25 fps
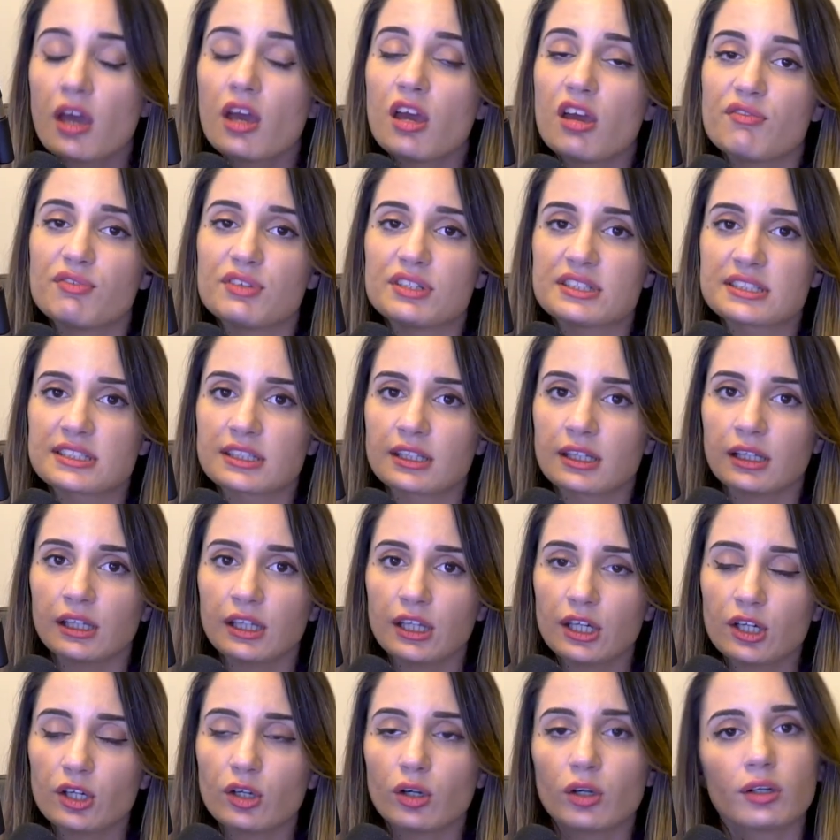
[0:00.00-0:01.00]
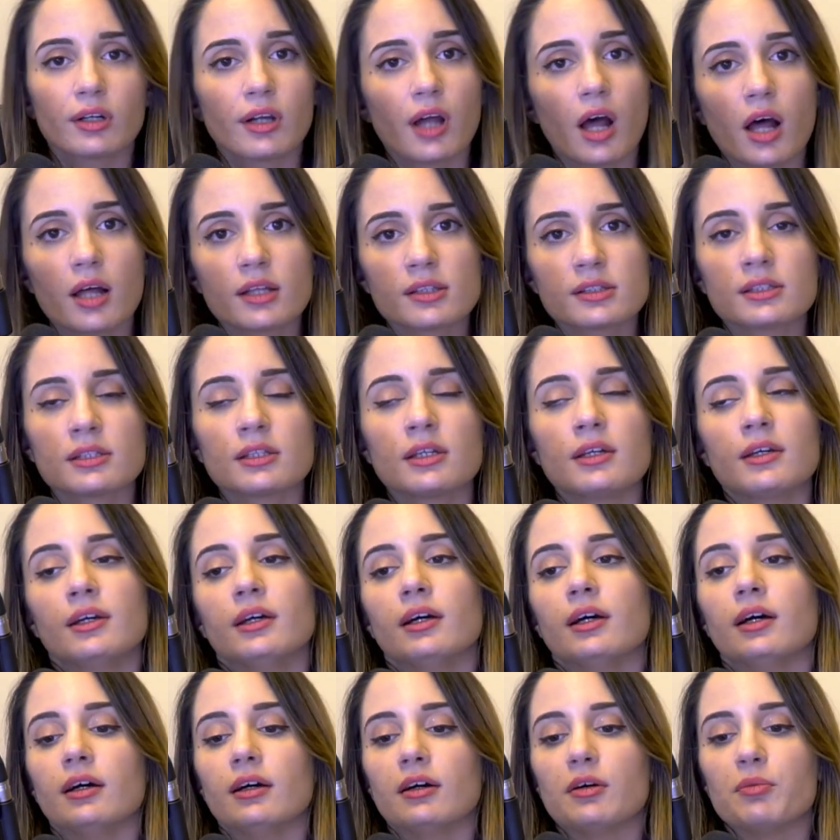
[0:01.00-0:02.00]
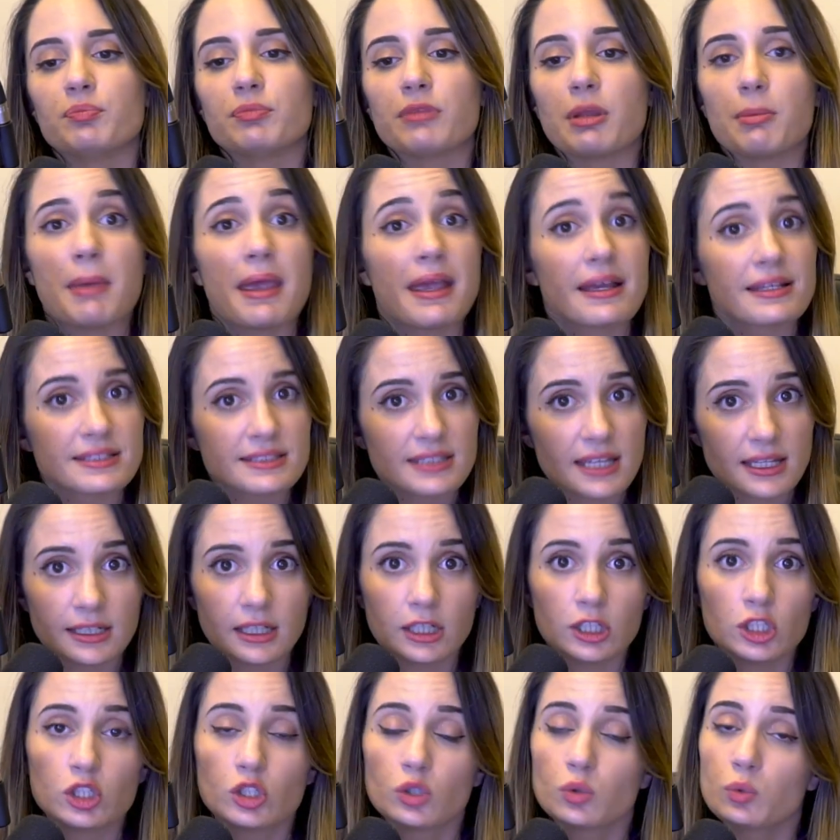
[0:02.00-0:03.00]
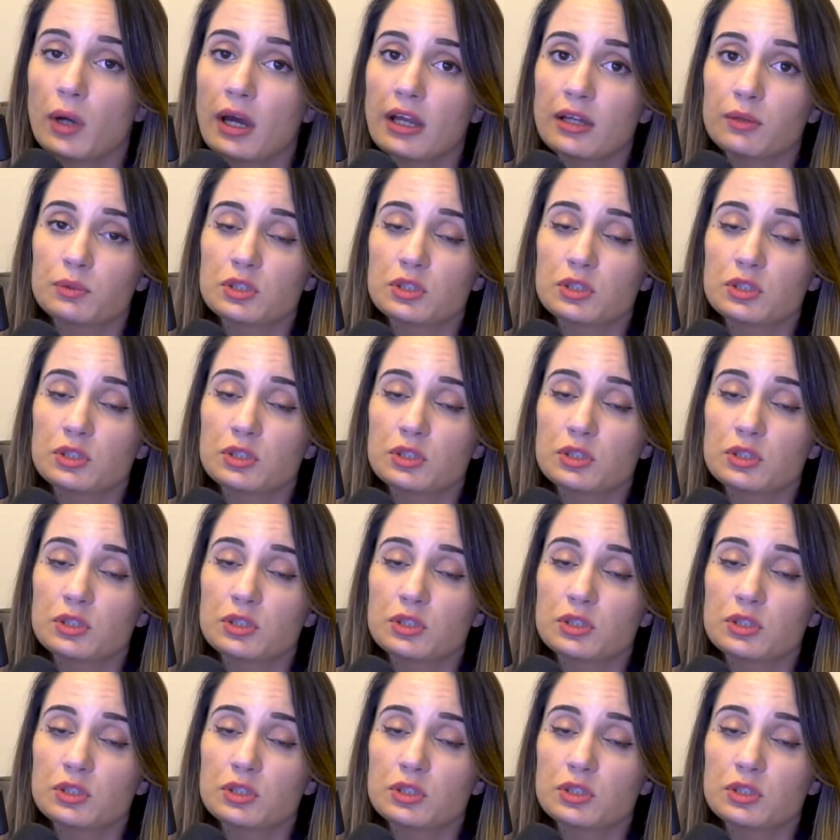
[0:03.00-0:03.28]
If it's clear or not, they may assign a new one,